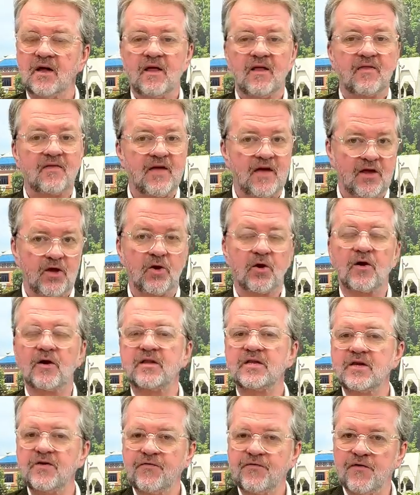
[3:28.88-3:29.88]
that you're
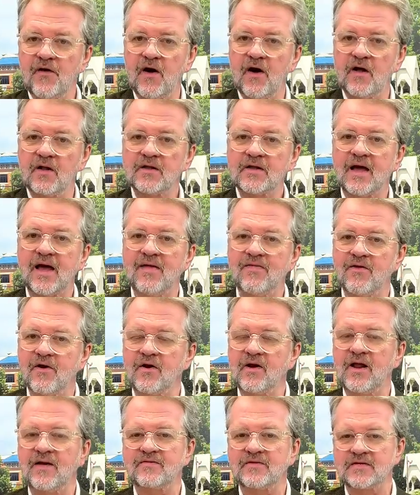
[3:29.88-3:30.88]
going to default and they're
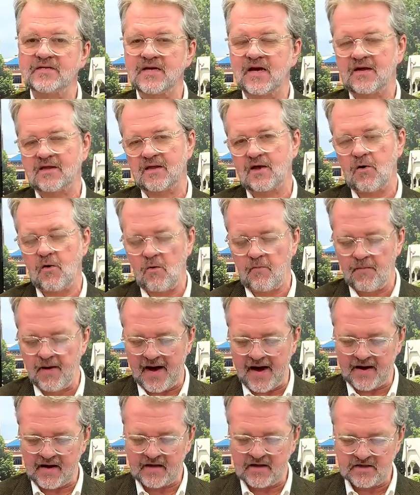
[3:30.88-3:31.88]
going to have to take the home
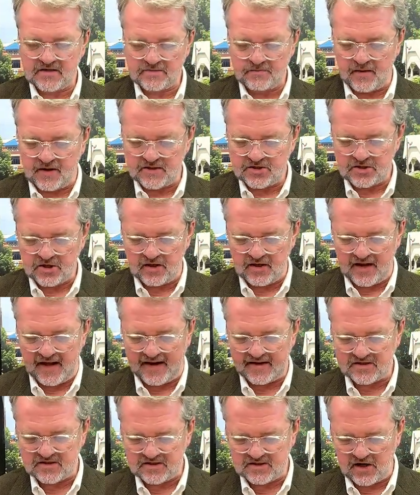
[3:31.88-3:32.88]
back is much
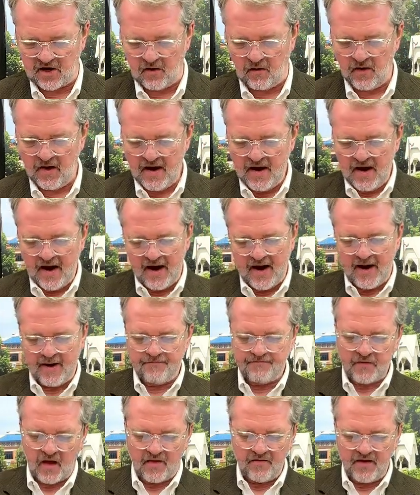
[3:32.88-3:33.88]
less. So
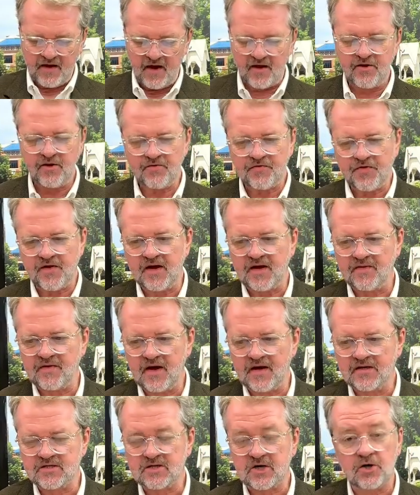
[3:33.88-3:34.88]
the other thing
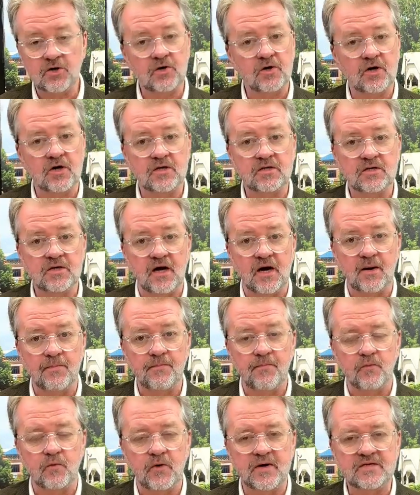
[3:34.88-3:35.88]
that is a good
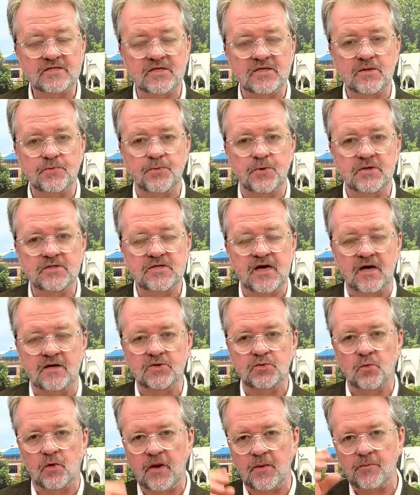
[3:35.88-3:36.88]
reason to put down
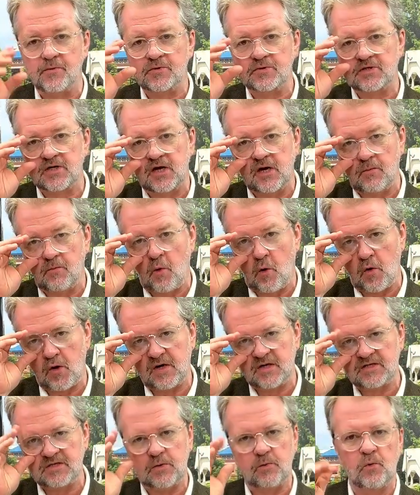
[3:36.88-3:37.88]
20% or more
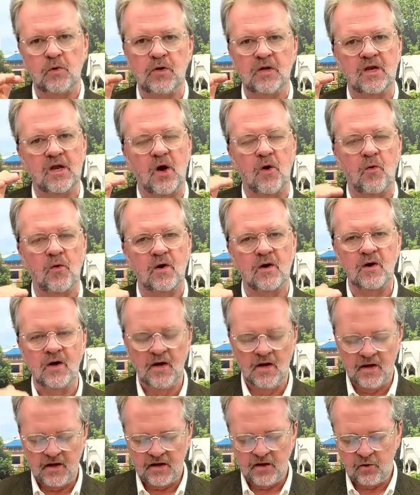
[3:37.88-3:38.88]
is it will lower
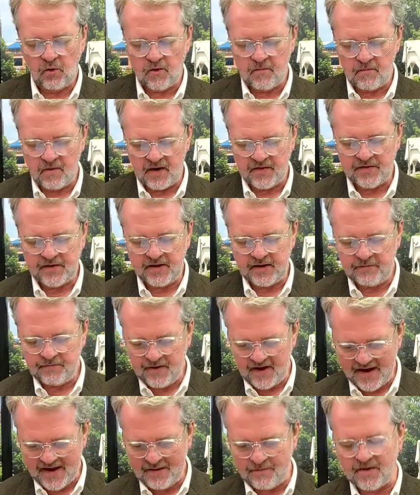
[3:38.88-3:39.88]
your monthly
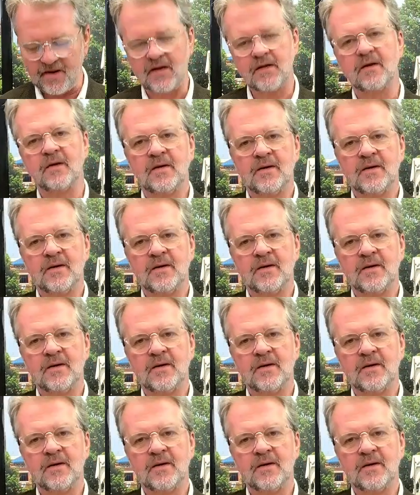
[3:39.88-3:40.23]
payment.